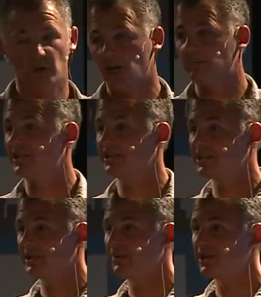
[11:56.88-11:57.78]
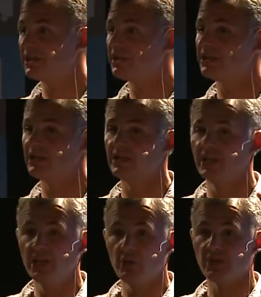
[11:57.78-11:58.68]
where update state by key,
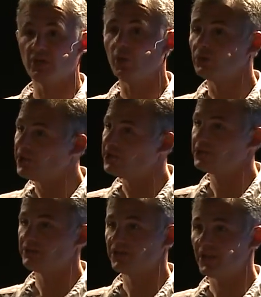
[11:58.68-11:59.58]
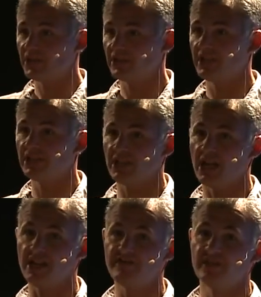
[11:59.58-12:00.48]
we could hold on to a session that's
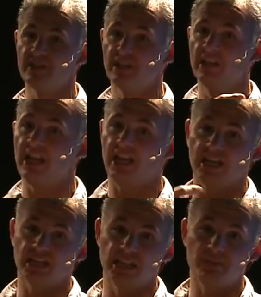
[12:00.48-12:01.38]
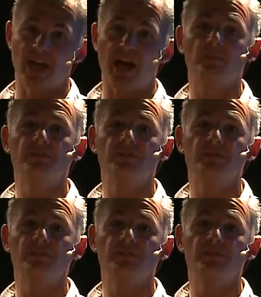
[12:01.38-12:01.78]
live and keep